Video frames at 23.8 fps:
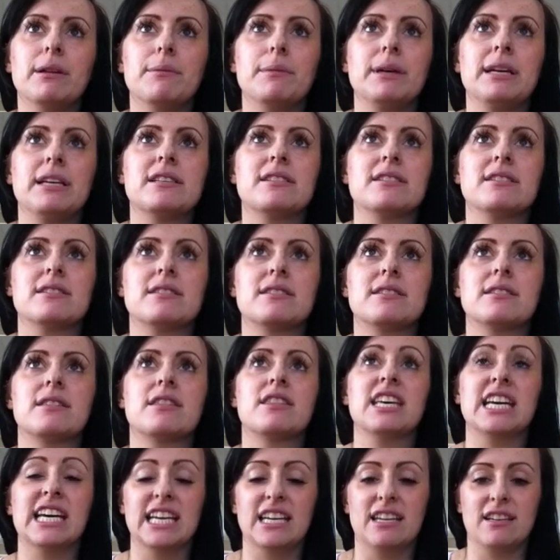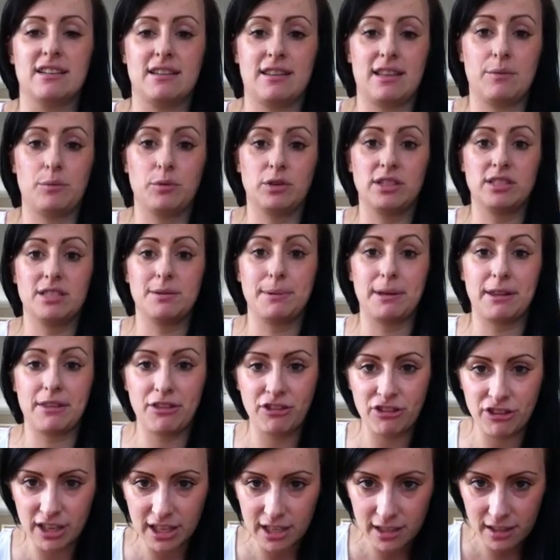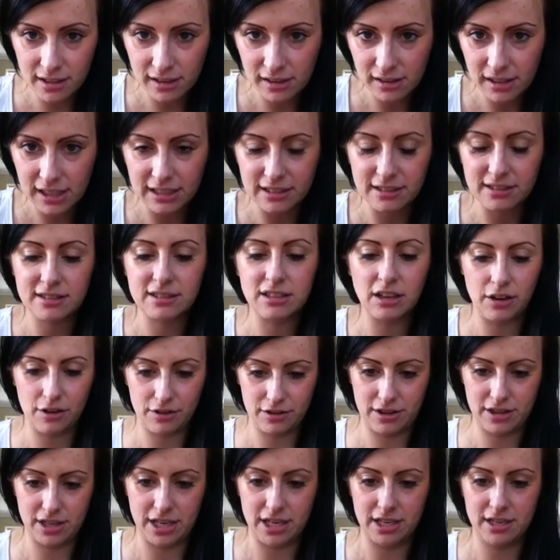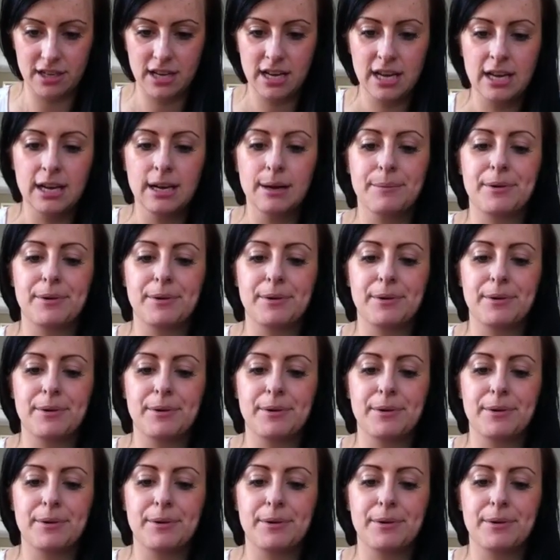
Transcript: millimeters thin. They want it to be thin and start thin,